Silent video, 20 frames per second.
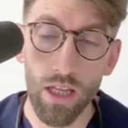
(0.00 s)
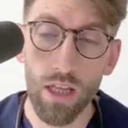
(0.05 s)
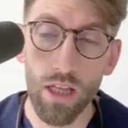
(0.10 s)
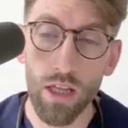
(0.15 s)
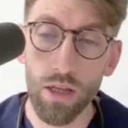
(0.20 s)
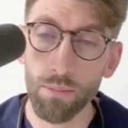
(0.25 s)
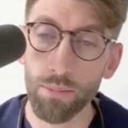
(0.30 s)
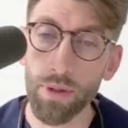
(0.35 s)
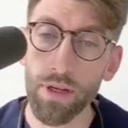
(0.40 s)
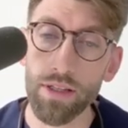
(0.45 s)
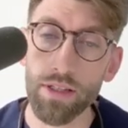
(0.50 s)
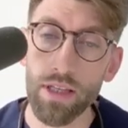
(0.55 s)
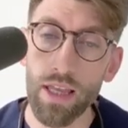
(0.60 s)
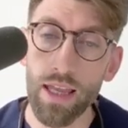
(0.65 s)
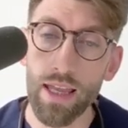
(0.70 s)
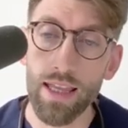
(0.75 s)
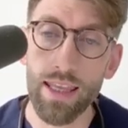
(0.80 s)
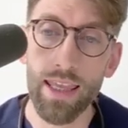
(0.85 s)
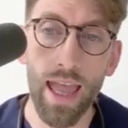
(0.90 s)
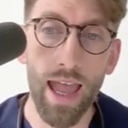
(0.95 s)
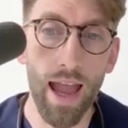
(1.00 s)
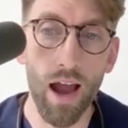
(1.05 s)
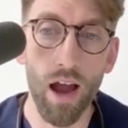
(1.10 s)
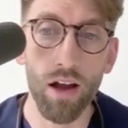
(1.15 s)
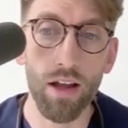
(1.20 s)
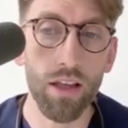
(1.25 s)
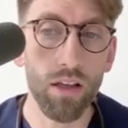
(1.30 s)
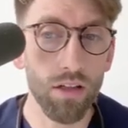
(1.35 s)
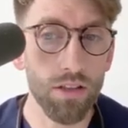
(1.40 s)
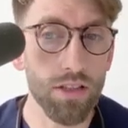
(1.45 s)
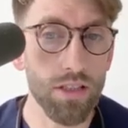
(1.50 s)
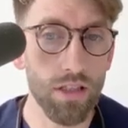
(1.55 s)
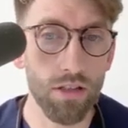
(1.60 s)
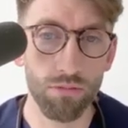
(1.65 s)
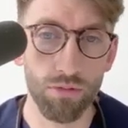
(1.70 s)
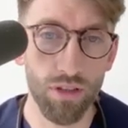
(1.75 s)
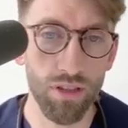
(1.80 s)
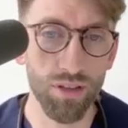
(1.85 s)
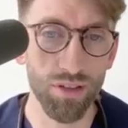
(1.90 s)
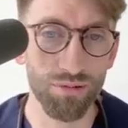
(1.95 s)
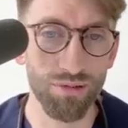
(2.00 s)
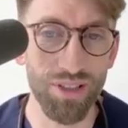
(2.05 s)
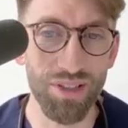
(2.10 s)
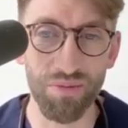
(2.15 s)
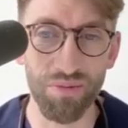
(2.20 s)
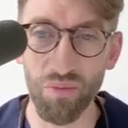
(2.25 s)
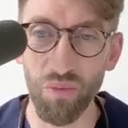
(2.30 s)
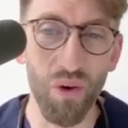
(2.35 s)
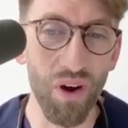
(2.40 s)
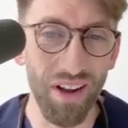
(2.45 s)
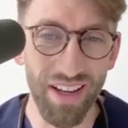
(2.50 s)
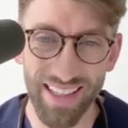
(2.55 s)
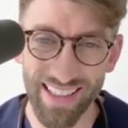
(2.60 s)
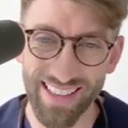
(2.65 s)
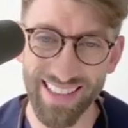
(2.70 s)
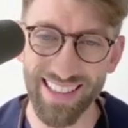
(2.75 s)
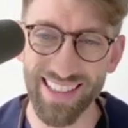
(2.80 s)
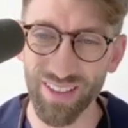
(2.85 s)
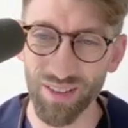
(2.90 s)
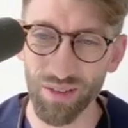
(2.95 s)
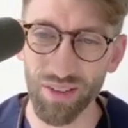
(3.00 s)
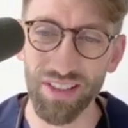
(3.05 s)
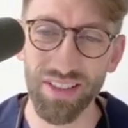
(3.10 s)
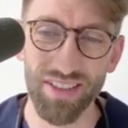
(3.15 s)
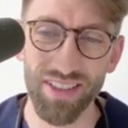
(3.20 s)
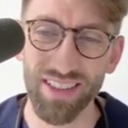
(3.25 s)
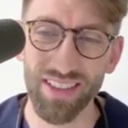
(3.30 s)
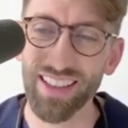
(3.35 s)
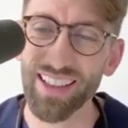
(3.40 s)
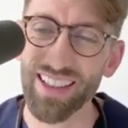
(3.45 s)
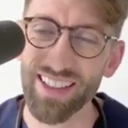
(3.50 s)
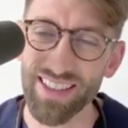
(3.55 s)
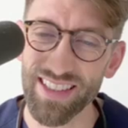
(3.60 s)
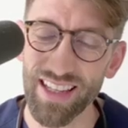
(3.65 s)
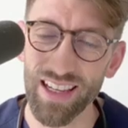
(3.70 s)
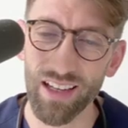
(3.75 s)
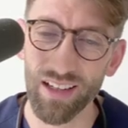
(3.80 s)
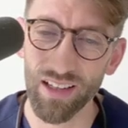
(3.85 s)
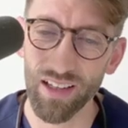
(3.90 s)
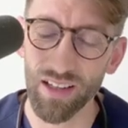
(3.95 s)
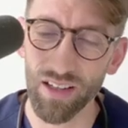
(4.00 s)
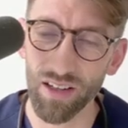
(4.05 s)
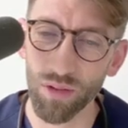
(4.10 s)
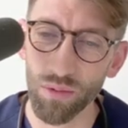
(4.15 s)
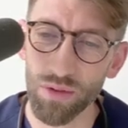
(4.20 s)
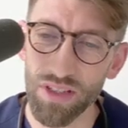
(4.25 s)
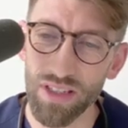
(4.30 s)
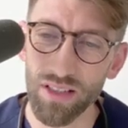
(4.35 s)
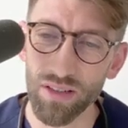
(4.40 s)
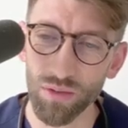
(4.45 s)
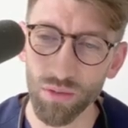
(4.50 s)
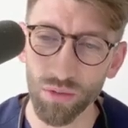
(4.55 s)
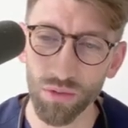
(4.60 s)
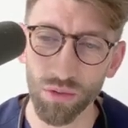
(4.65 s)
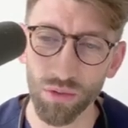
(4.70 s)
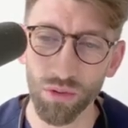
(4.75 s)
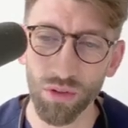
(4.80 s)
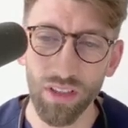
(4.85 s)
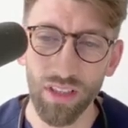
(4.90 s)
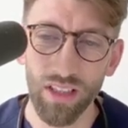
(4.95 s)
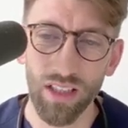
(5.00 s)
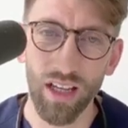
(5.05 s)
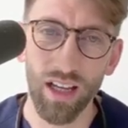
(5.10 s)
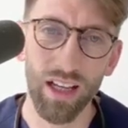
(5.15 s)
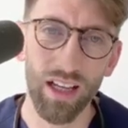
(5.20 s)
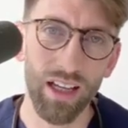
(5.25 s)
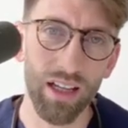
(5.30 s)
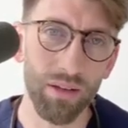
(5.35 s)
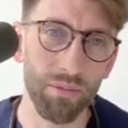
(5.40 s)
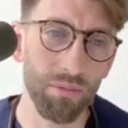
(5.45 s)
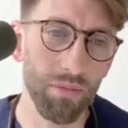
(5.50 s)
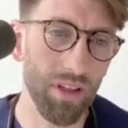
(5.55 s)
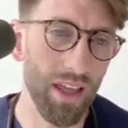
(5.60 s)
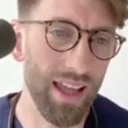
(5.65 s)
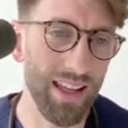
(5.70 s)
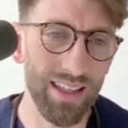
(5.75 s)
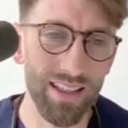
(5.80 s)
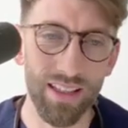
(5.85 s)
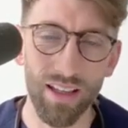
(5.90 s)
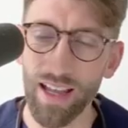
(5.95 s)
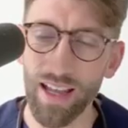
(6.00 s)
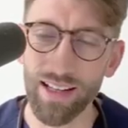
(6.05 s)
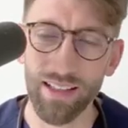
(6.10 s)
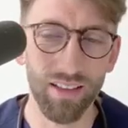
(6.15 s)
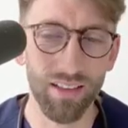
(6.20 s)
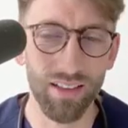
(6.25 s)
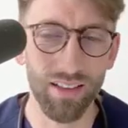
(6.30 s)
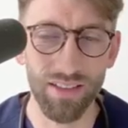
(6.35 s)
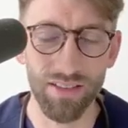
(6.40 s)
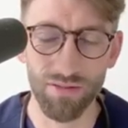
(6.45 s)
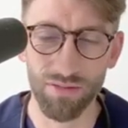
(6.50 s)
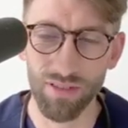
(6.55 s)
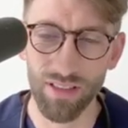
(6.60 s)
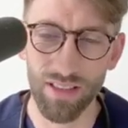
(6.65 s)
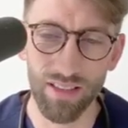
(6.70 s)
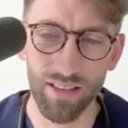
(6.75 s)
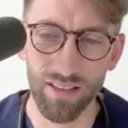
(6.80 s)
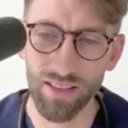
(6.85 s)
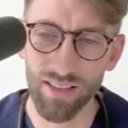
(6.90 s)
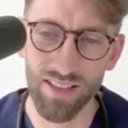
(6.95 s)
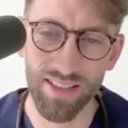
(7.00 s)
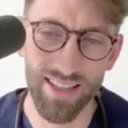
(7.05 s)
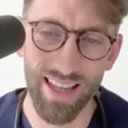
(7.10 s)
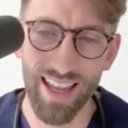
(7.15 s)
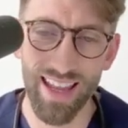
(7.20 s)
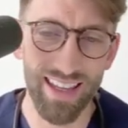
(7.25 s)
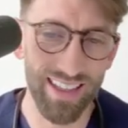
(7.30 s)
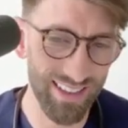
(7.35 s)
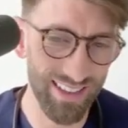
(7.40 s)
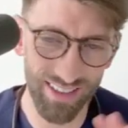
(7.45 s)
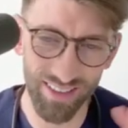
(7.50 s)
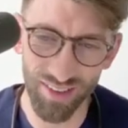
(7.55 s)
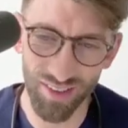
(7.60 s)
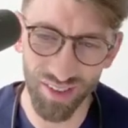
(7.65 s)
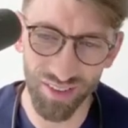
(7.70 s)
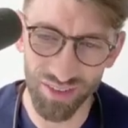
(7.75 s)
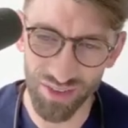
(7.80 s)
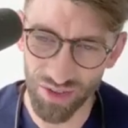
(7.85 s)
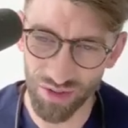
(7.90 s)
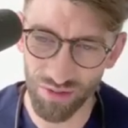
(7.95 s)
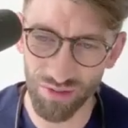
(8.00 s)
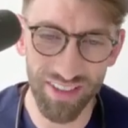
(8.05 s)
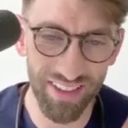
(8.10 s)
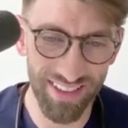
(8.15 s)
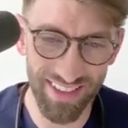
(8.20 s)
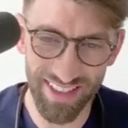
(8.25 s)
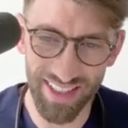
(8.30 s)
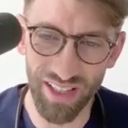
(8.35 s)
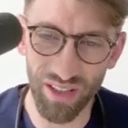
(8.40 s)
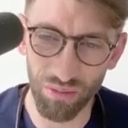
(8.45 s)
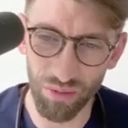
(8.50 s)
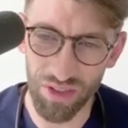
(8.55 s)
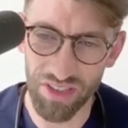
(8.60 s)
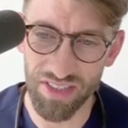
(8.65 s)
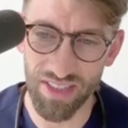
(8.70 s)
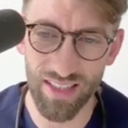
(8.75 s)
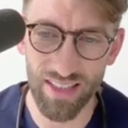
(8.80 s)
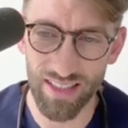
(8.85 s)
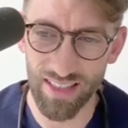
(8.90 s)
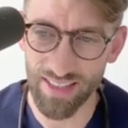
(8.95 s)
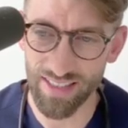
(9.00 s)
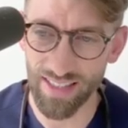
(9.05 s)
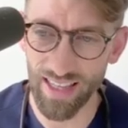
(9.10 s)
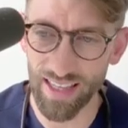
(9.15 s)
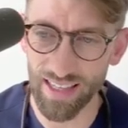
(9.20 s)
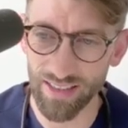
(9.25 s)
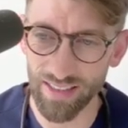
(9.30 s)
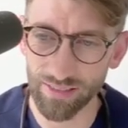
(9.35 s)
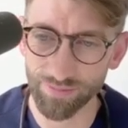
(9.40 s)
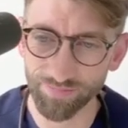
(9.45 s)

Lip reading: But yeah, I can't see a really good reason why it's increased. So like I say, I always ignore any headlines really that say to the contrary until we see this data.